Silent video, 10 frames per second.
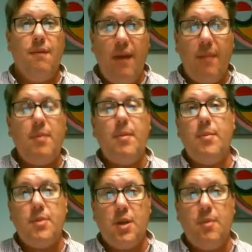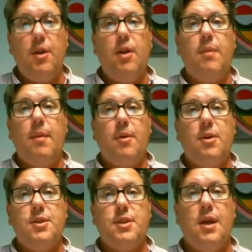family members, community
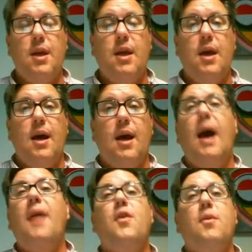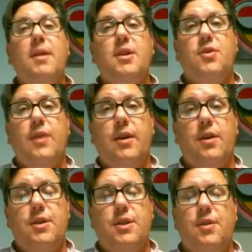members, other administrators.